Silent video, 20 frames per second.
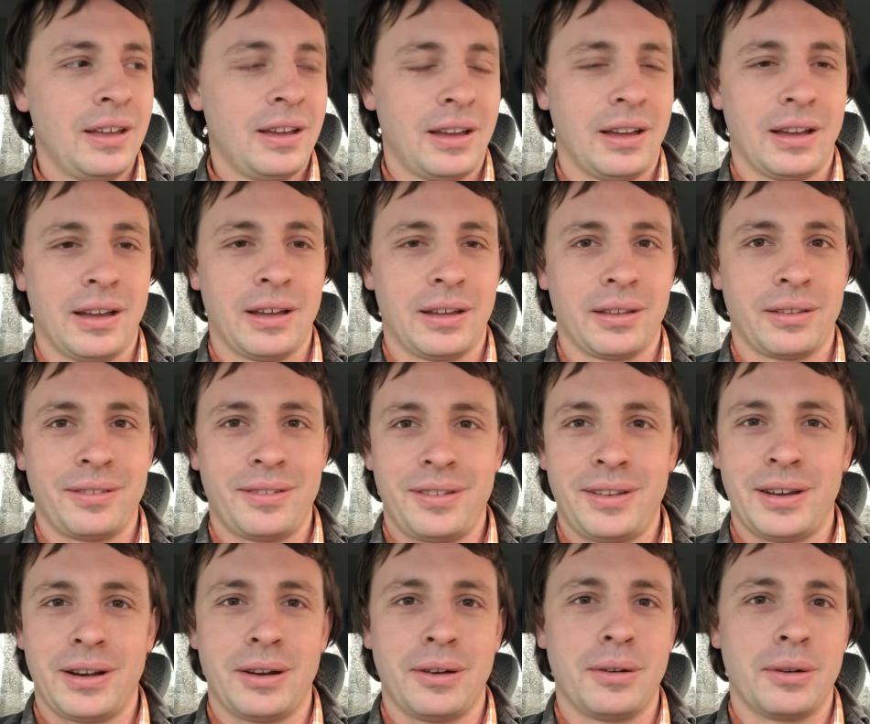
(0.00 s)

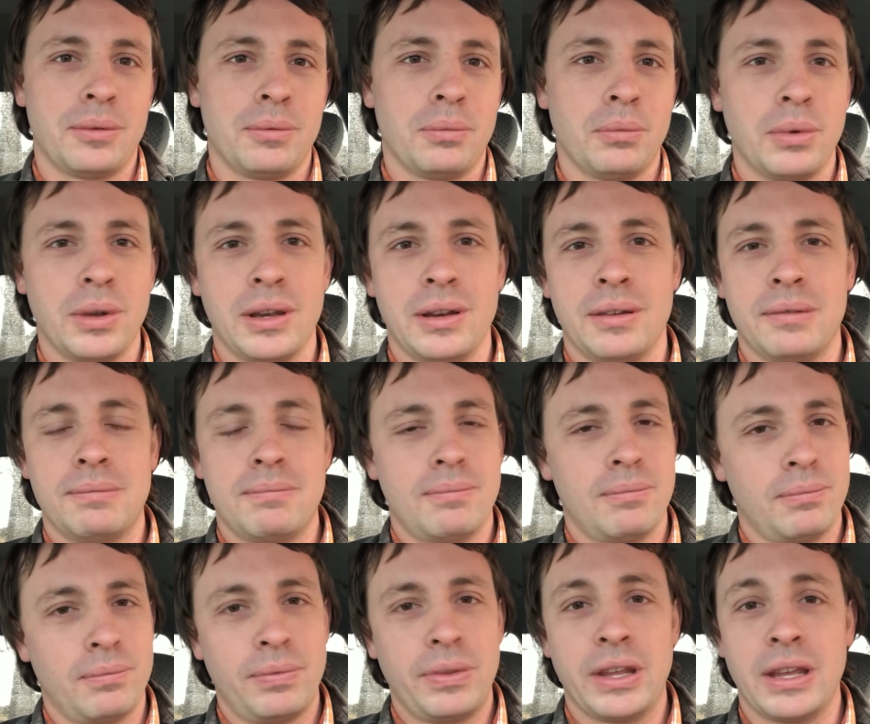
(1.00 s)
You know, and
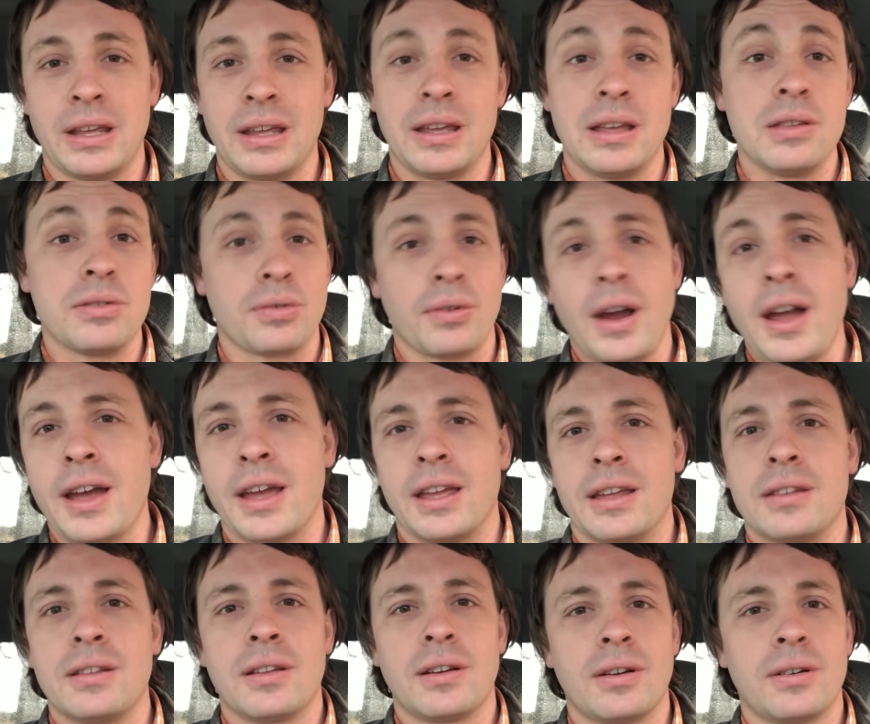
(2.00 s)
he's
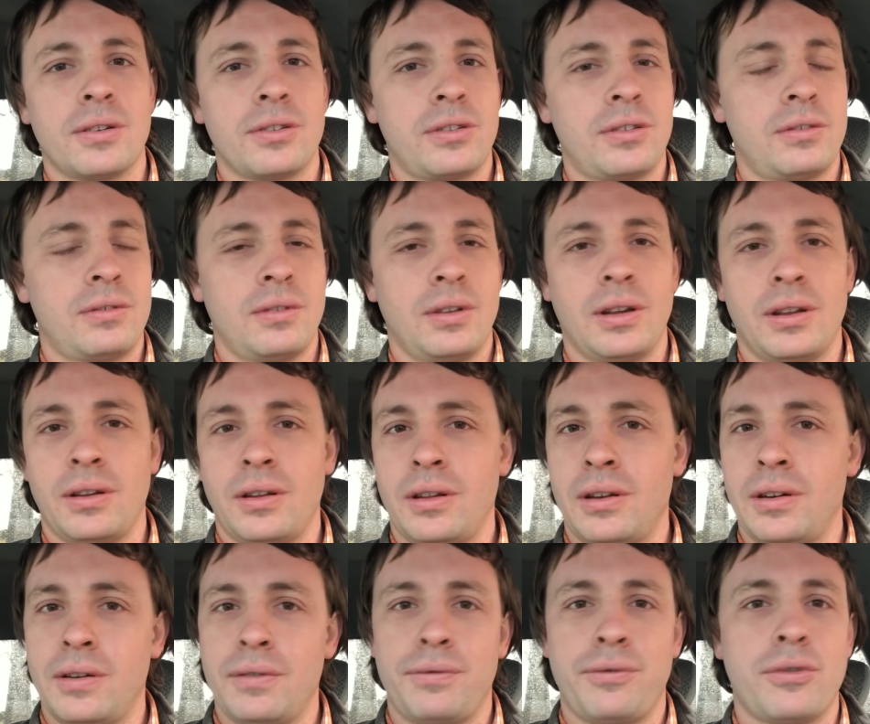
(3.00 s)
right. There's
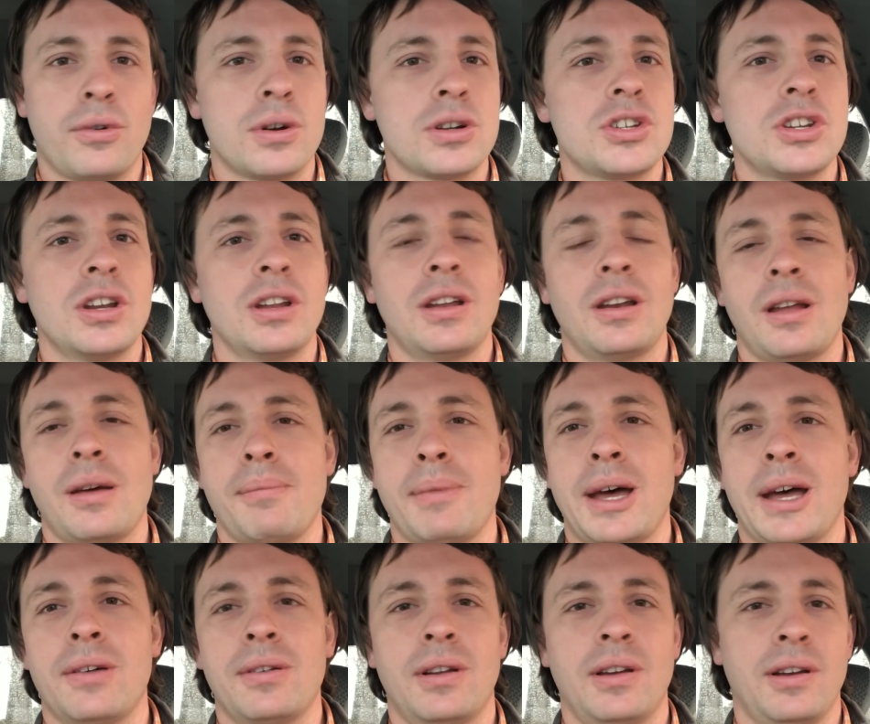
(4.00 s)
an unfortunate
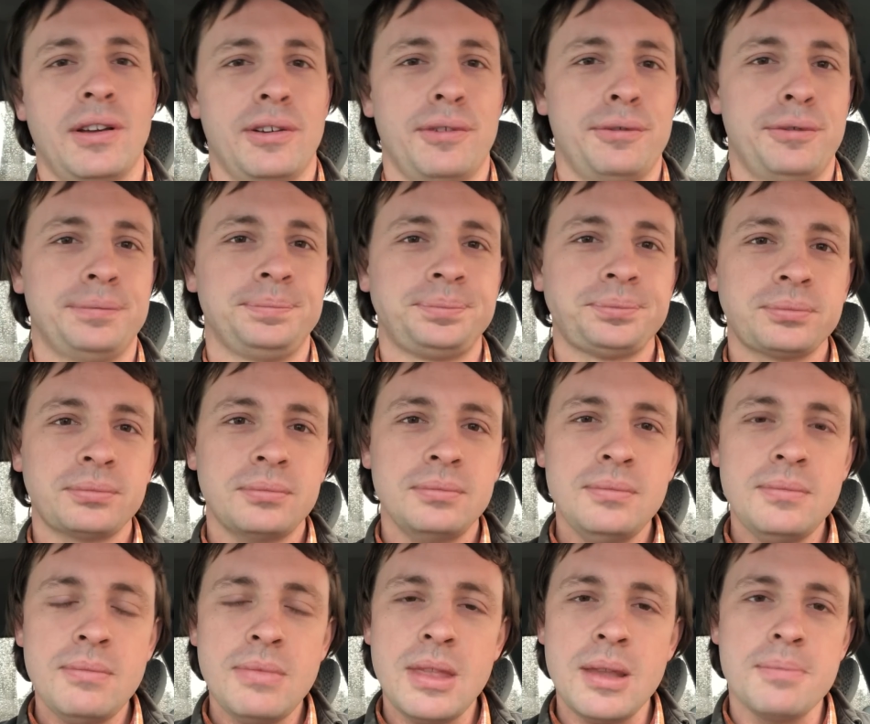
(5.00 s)
amount of
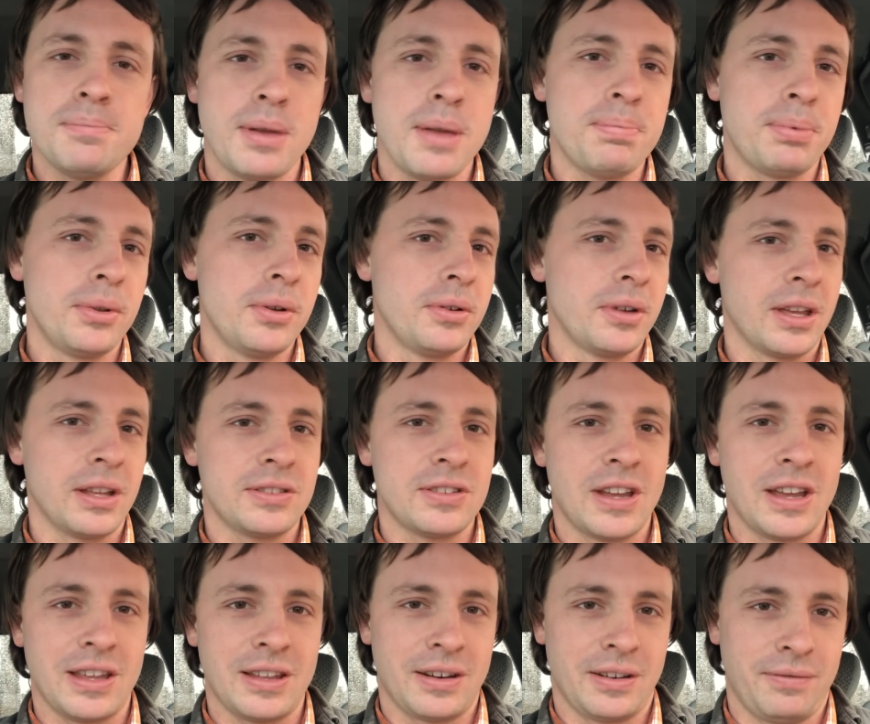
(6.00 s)
people who get
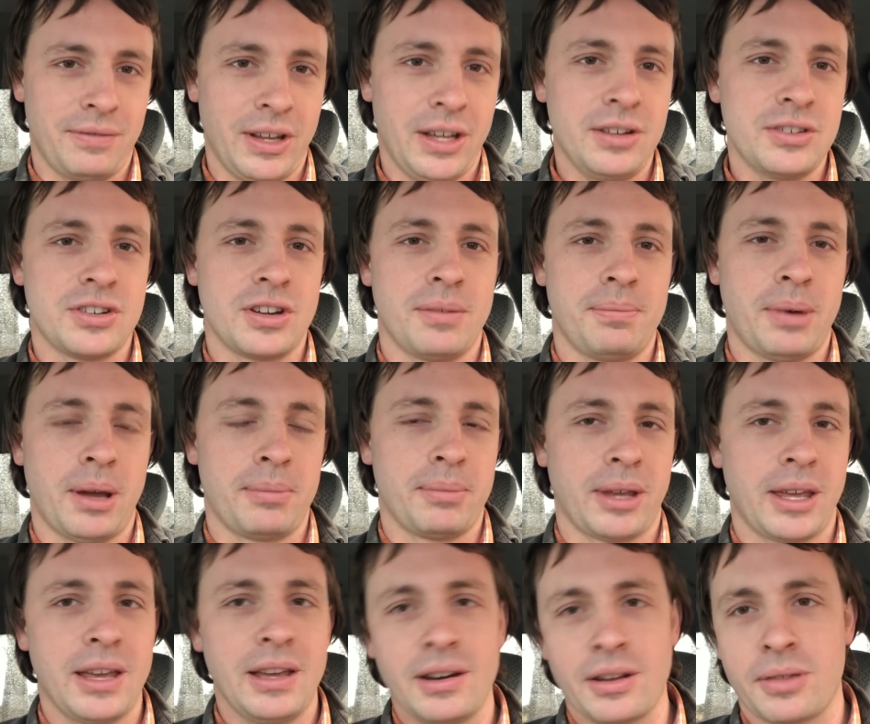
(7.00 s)
taken advantage of by
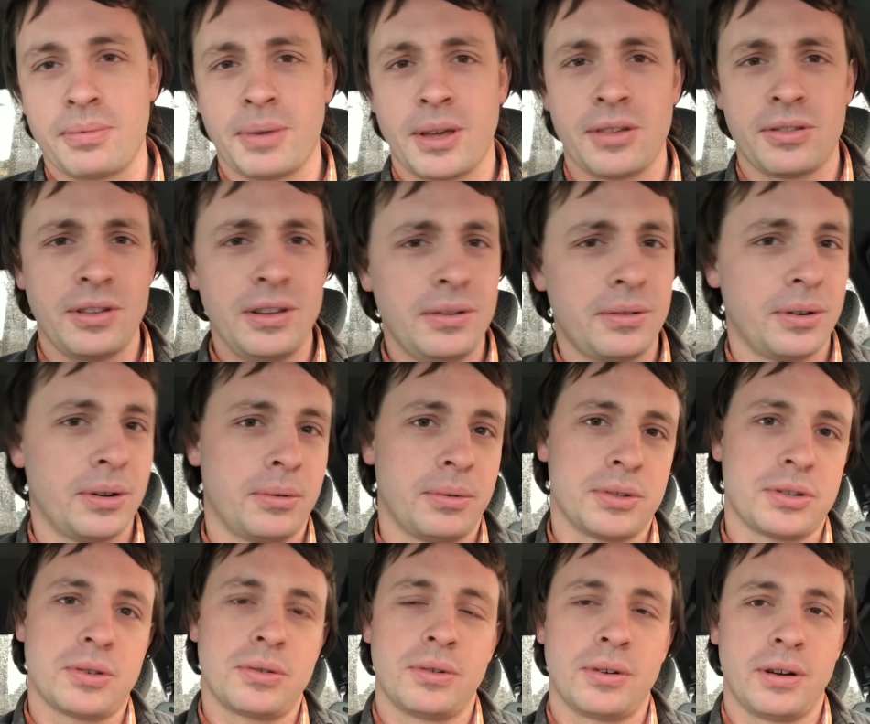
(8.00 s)
mechanics because they don't know
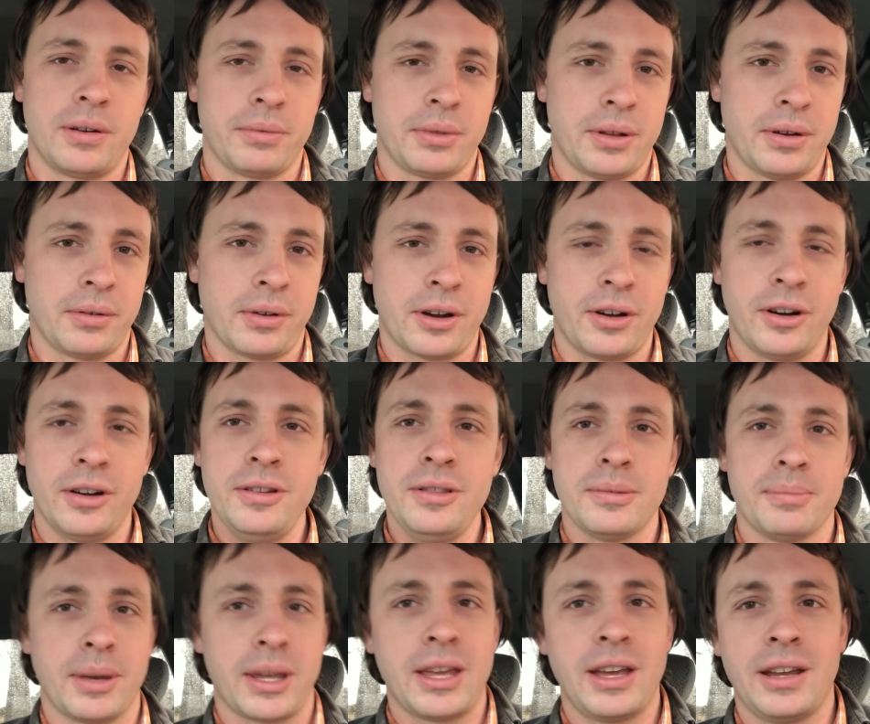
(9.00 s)
what's going on with their car, and
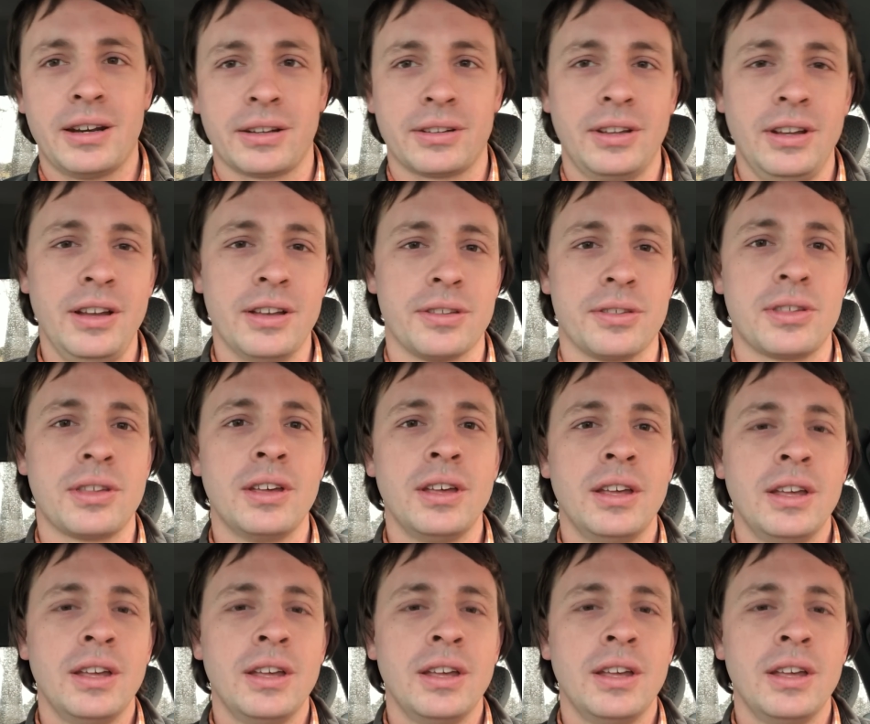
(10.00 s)
the mechanic does.